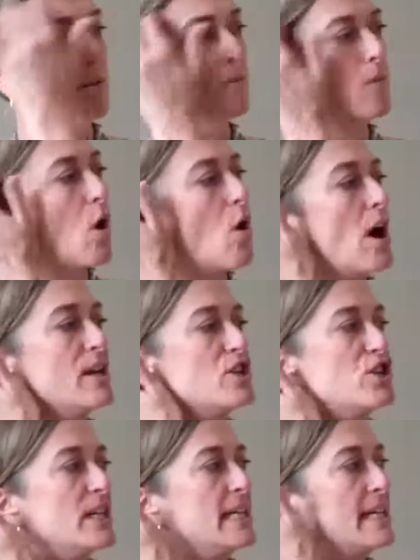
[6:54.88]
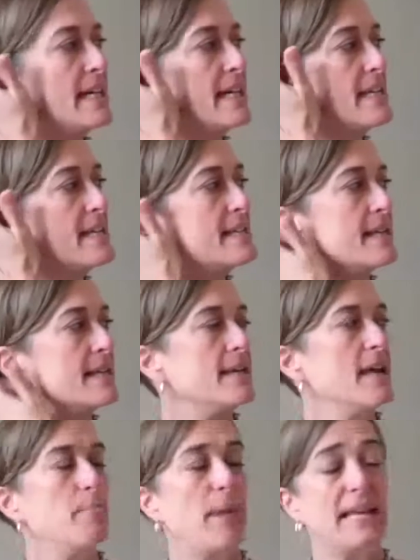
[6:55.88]
launched is
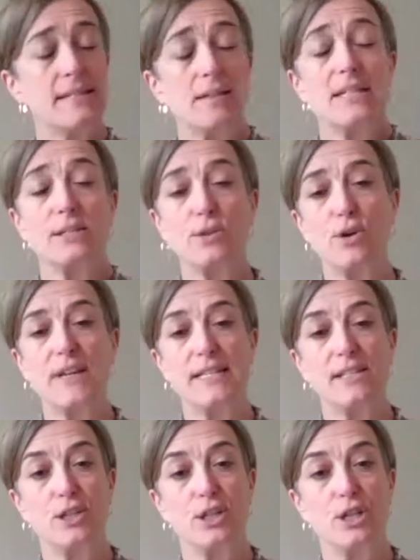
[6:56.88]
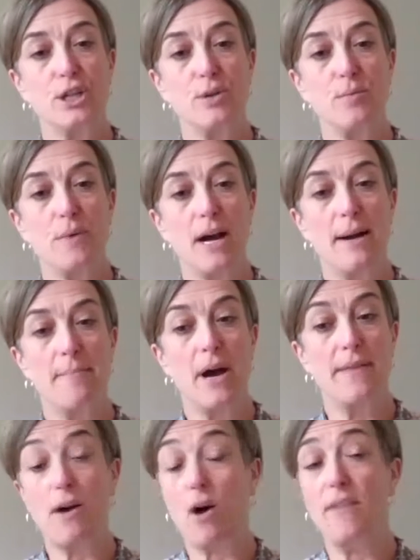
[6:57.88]
basically service to
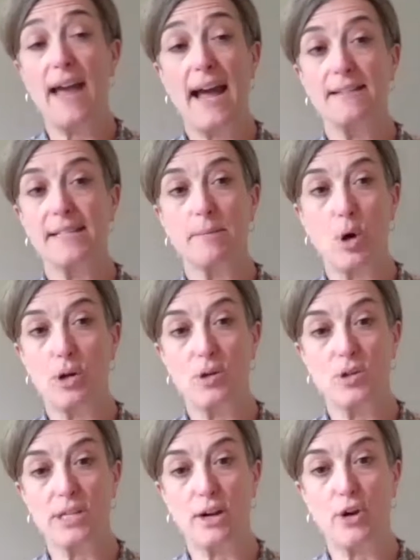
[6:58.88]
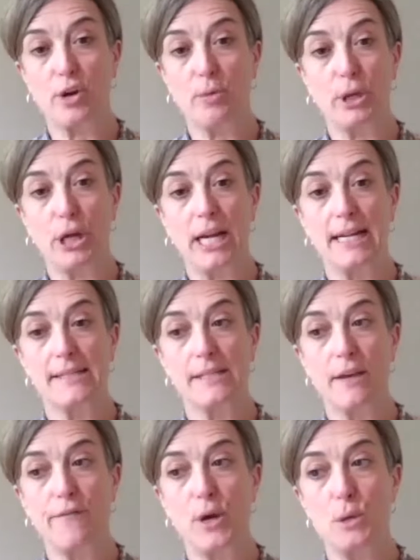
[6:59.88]
all the housing partners in our community.
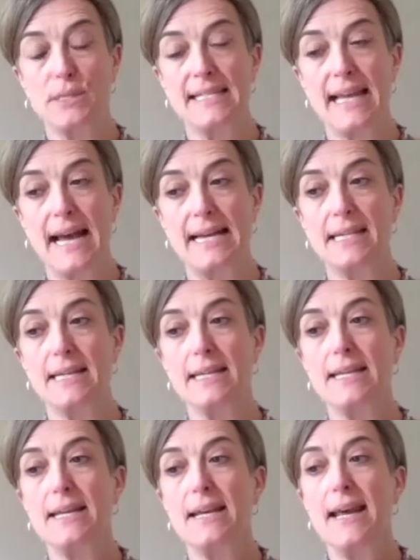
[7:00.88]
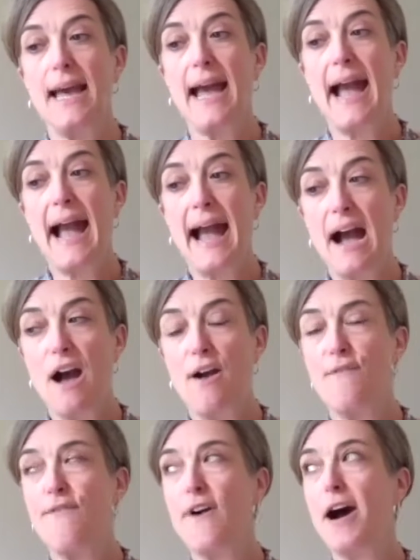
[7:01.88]
So folks that
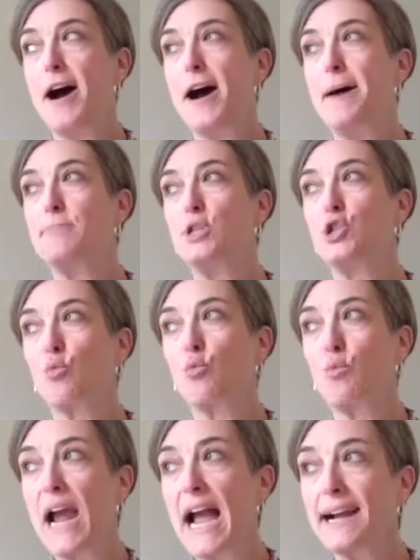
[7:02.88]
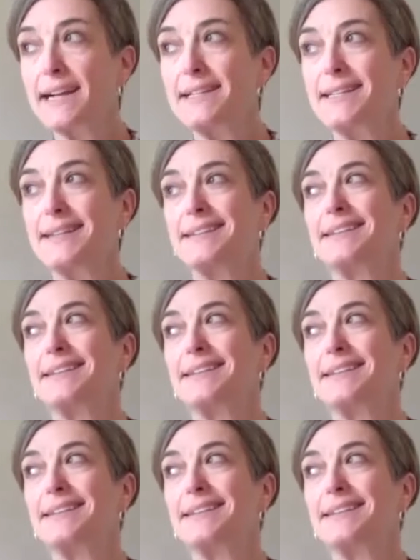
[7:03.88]
have direct